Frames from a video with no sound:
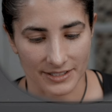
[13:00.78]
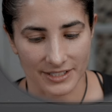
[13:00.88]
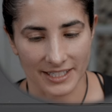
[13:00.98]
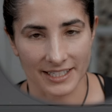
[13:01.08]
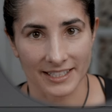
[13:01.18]

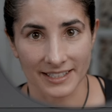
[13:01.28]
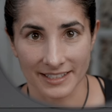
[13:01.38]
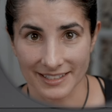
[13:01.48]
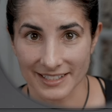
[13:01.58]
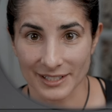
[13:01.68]
G
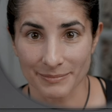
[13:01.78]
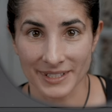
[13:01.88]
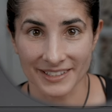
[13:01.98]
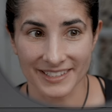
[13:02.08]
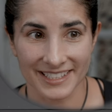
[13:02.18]
to
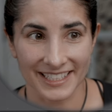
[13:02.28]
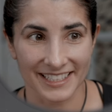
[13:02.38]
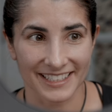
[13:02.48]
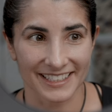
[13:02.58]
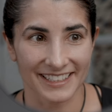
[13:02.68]
middle
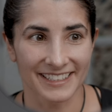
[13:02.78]
C.